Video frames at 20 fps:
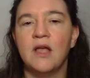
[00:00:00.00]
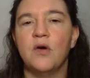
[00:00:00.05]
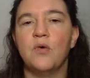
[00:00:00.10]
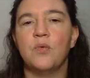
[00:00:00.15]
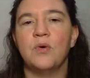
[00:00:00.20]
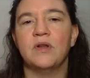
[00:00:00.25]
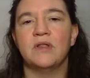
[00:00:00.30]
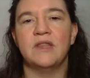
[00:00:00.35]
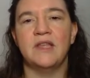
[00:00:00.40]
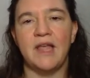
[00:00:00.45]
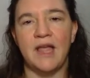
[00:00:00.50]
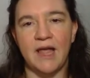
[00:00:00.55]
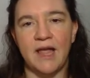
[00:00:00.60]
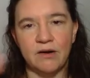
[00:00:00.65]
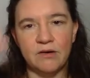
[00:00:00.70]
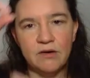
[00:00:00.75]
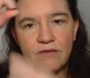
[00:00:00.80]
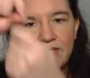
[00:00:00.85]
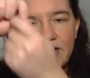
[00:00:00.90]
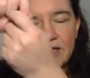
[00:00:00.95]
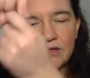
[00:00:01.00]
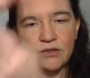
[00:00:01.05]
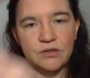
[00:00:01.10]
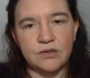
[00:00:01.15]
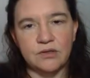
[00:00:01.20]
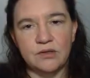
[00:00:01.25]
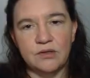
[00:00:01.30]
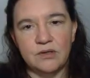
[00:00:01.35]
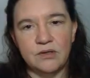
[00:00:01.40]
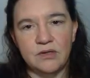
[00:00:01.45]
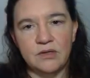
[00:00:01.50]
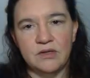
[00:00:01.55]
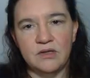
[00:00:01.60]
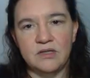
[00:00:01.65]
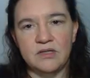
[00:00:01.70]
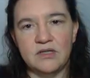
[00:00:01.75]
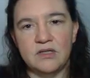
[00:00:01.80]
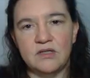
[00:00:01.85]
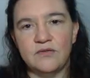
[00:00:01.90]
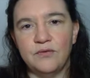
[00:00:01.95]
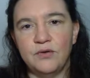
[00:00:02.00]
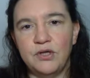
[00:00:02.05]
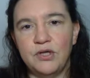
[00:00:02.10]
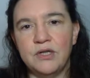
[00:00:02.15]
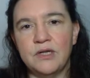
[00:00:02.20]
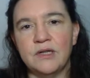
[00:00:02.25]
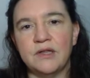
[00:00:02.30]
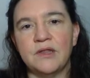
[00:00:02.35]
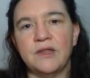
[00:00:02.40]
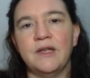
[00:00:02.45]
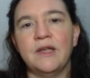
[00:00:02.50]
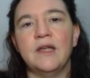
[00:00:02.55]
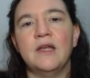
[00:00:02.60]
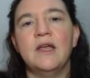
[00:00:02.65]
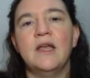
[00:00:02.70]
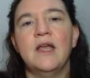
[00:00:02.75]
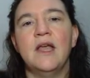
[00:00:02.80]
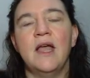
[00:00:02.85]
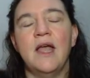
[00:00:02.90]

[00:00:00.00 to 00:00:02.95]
Well, the error vector is this vertical thing,